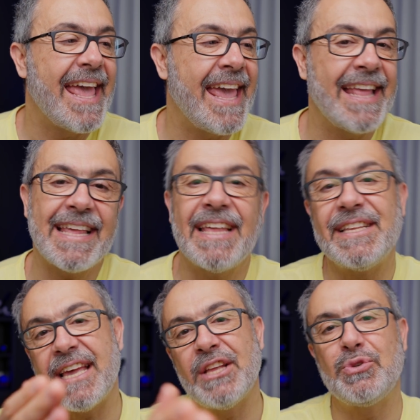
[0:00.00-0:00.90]
and i
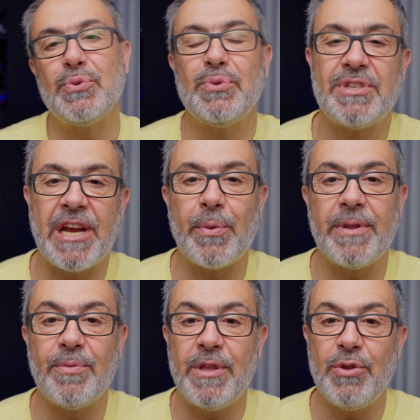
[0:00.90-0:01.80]
decided to share
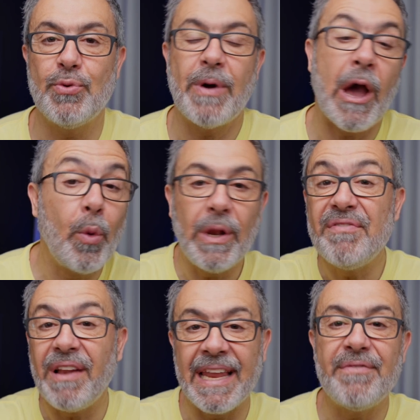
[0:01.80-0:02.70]
it with you i will
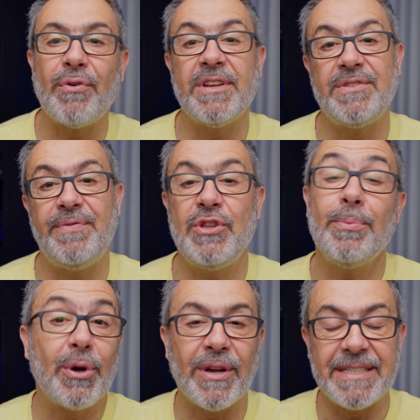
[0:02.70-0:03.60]
leave a link for his video
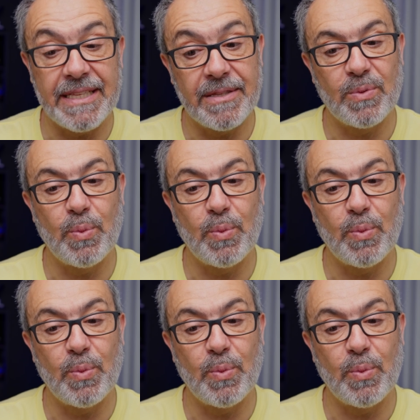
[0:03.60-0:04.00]
because it